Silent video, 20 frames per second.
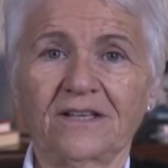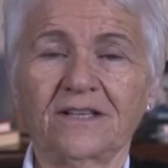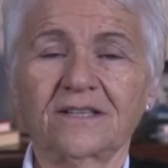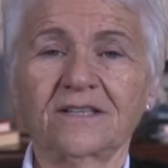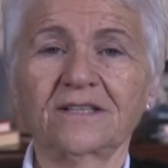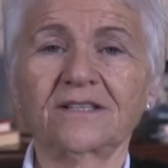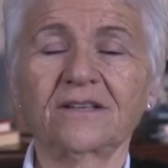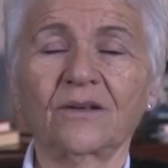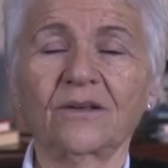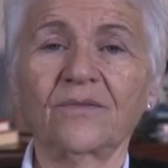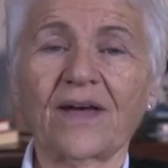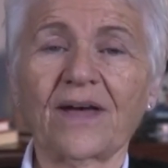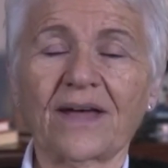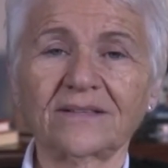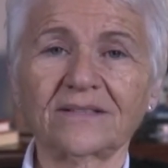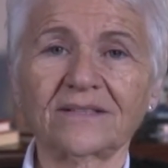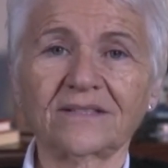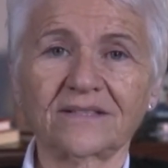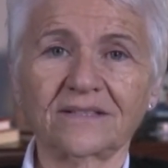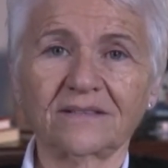So
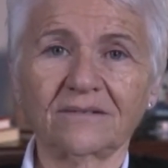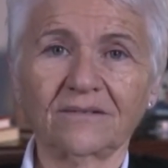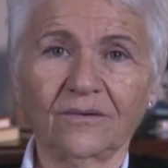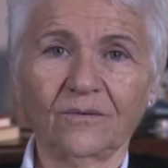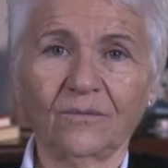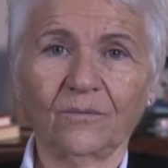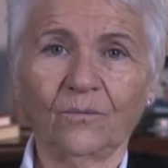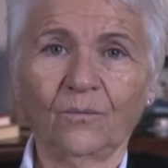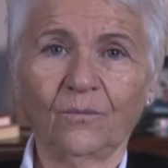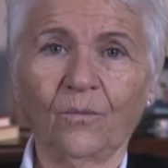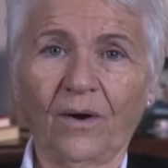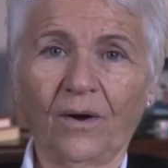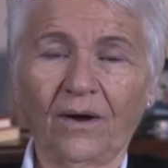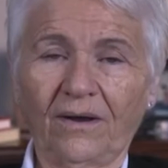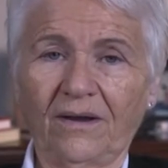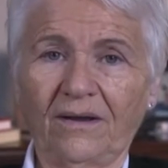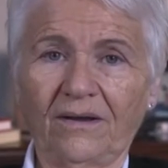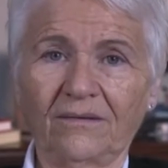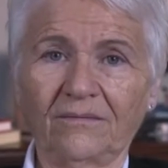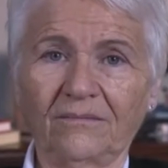that's
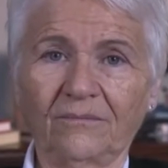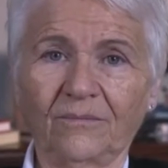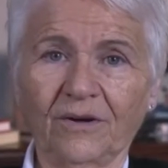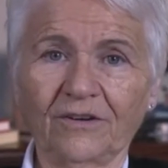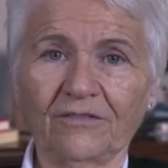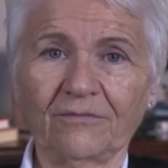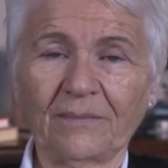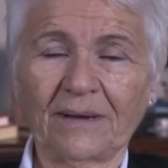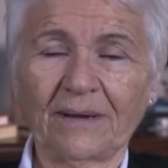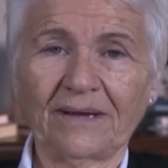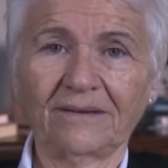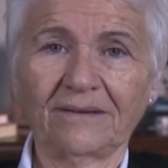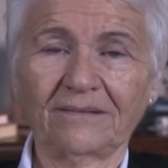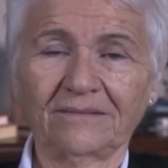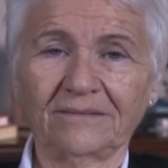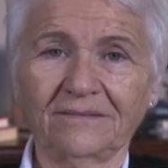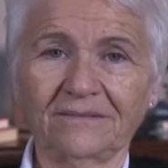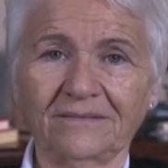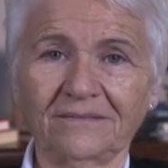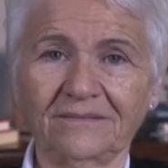one of
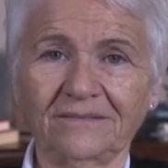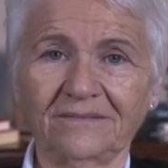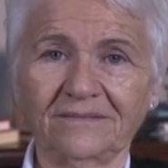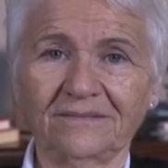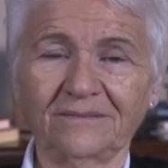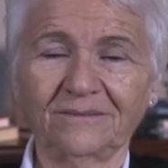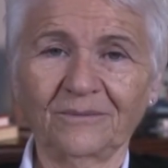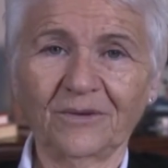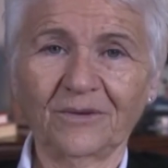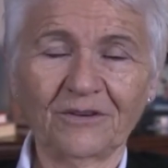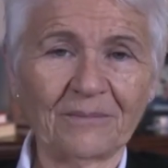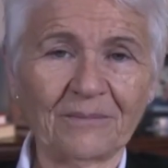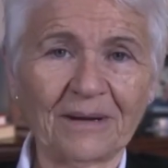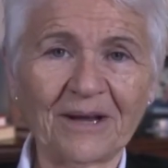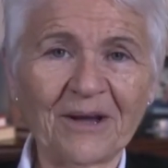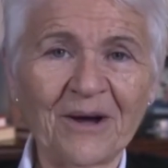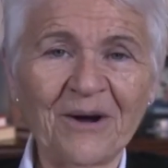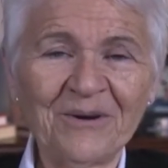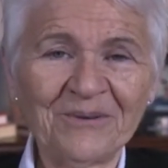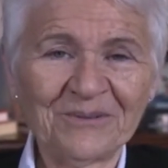my
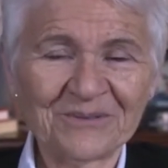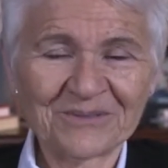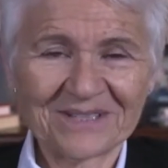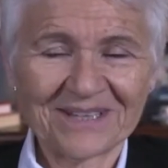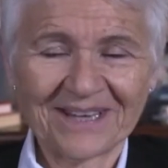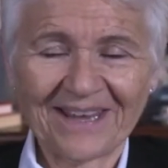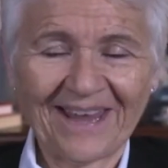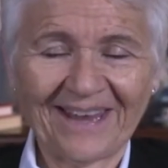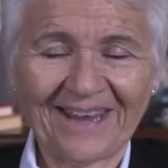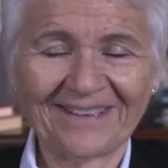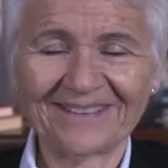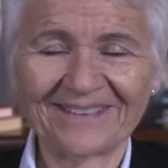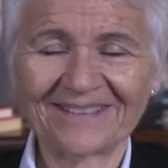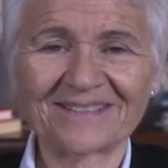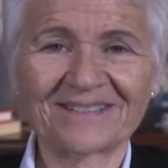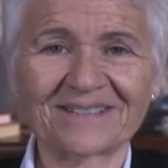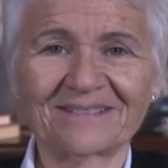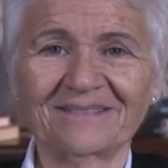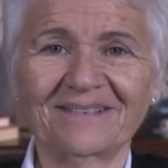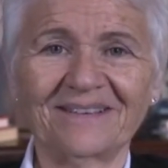goals. Again,
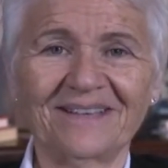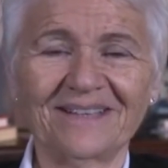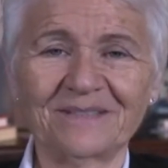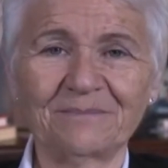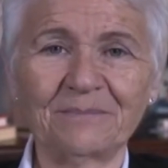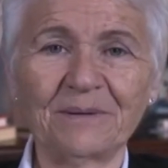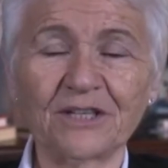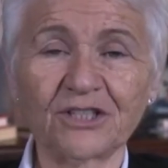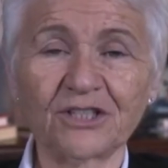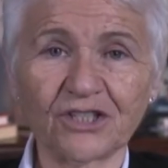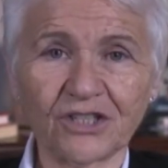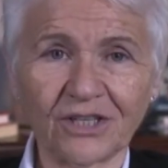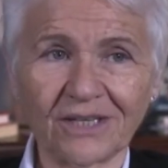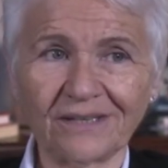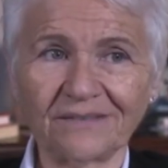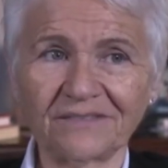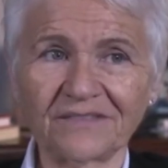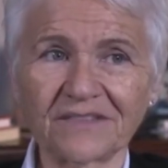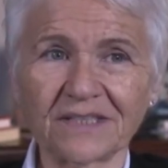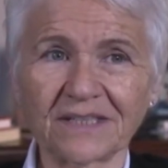it's been
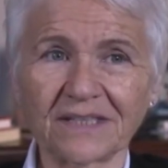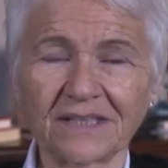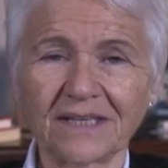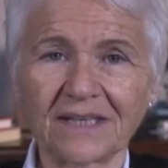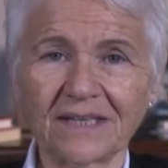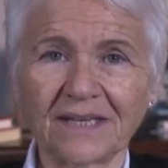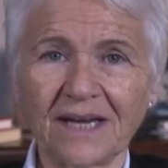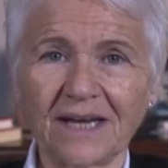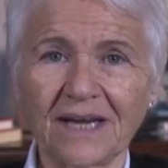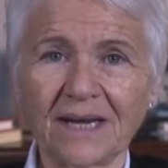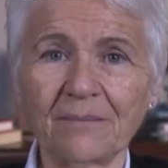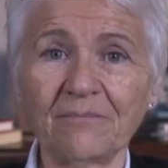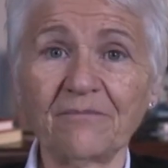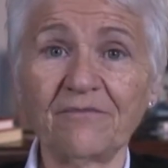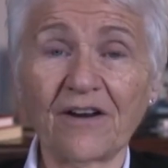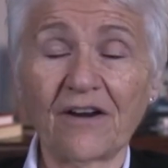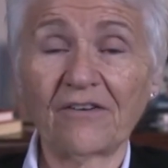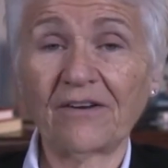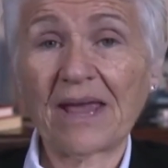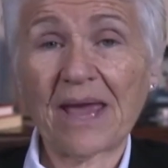achieved, and I'm very